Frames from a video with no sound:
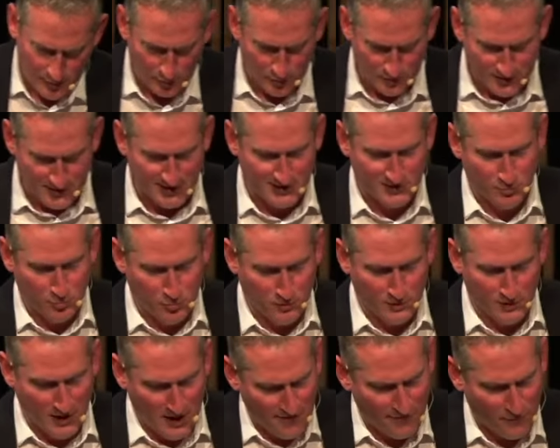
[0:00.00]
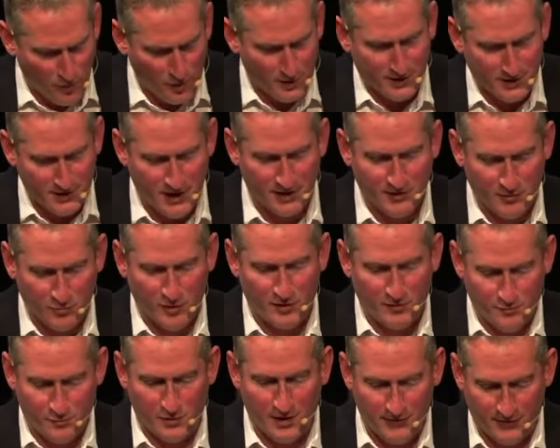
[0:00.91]
Paul says, love one another
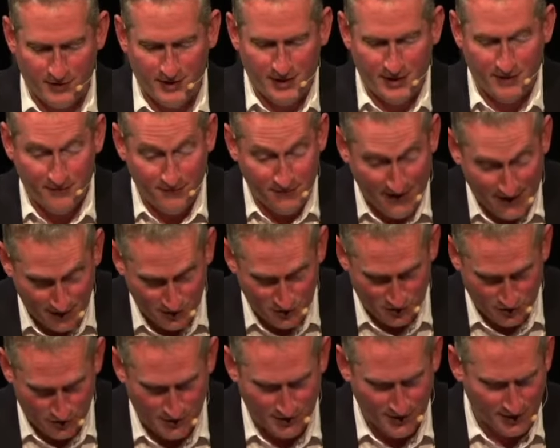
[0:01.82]
with brotherly affection.